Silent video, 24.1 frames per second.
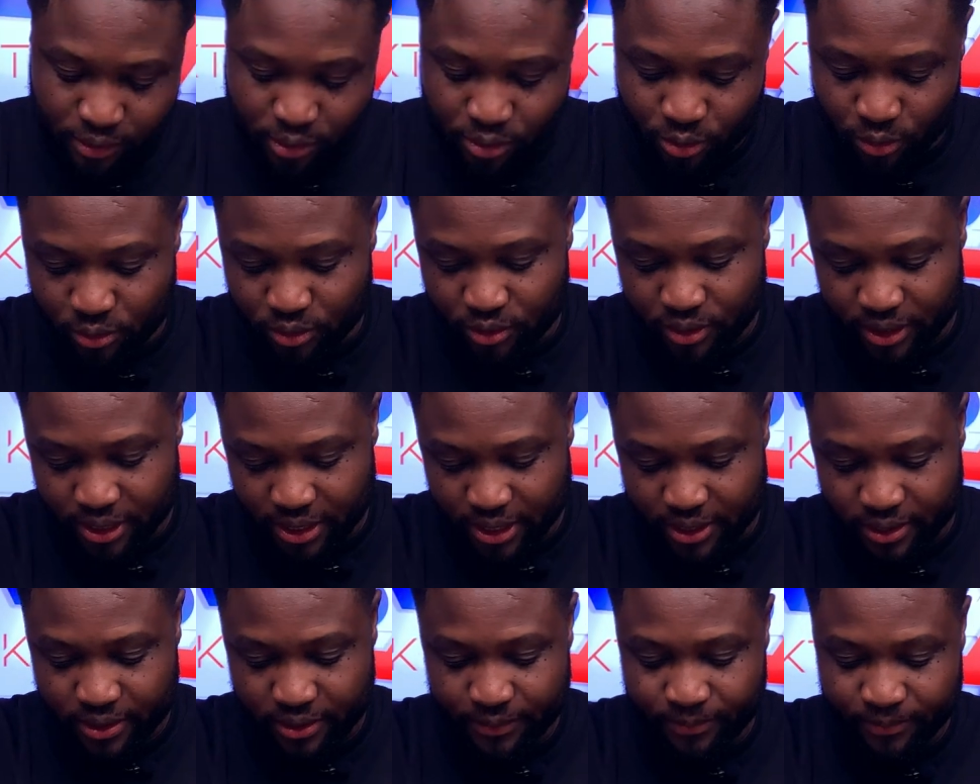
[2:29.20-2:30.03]
total
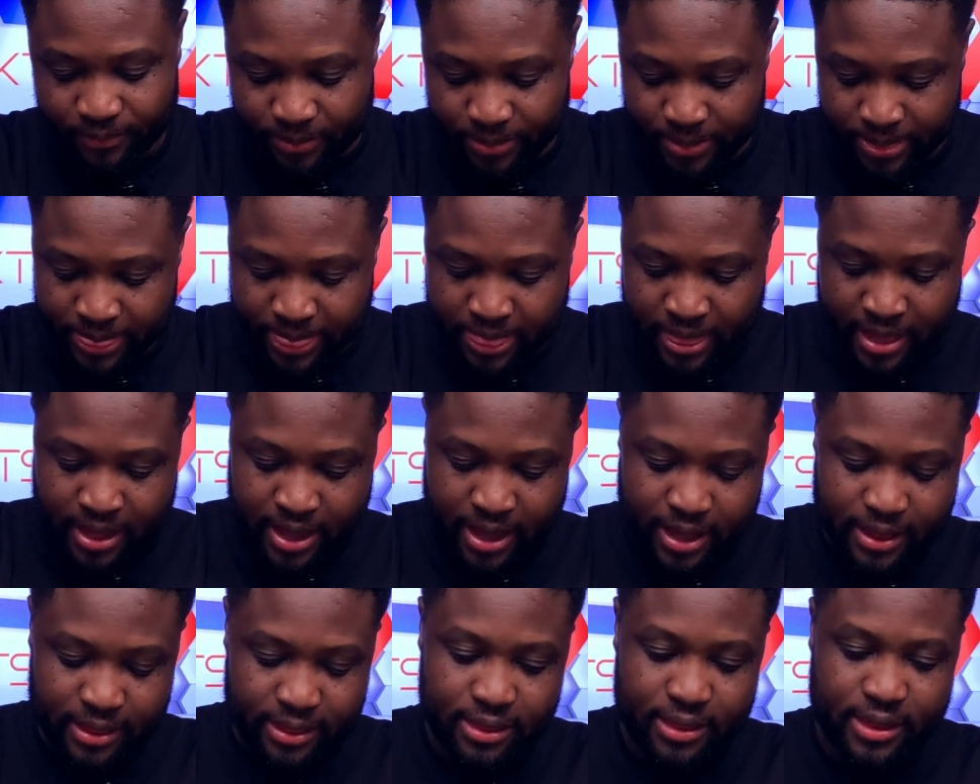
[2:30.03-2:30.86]
here,
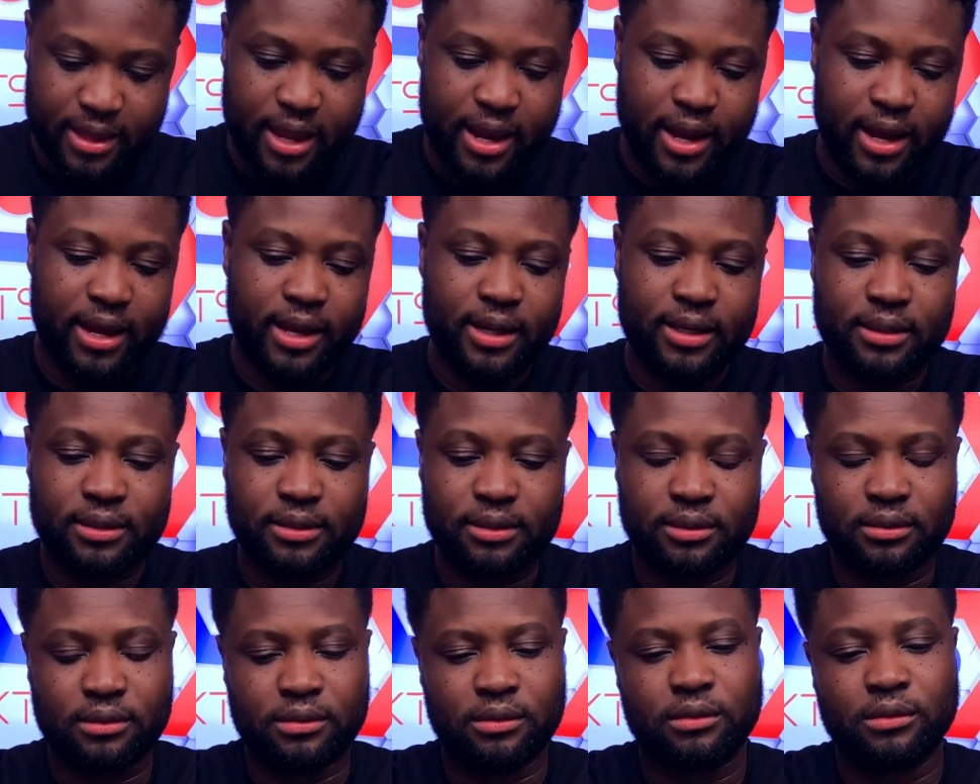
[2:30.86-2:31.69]
and then,
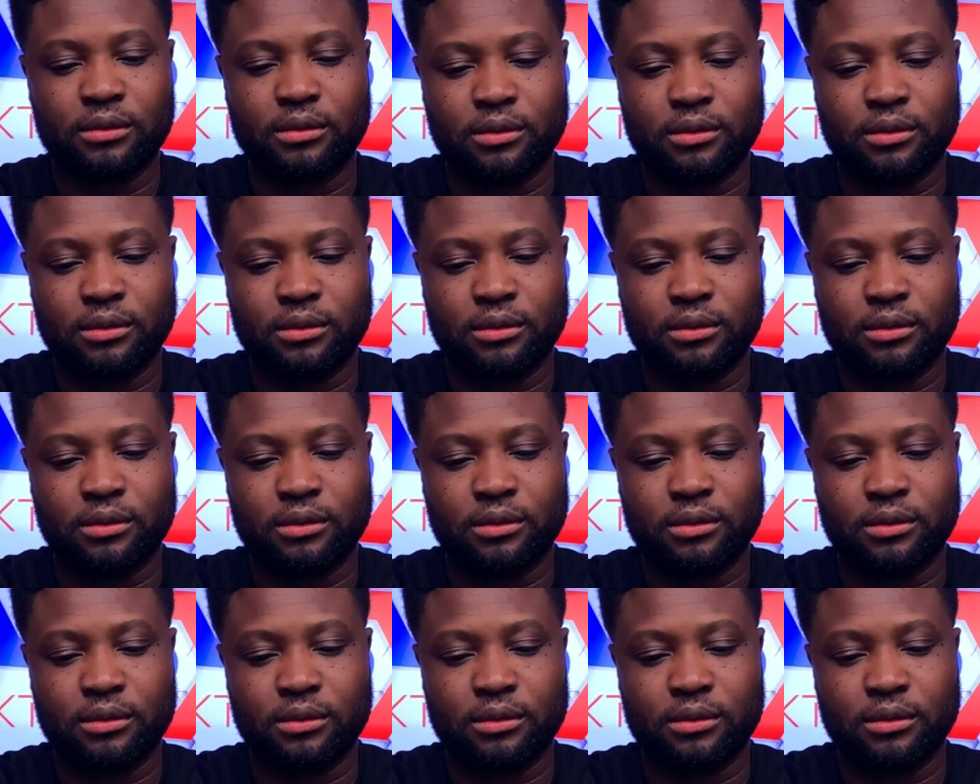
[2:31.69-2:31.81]
ooh,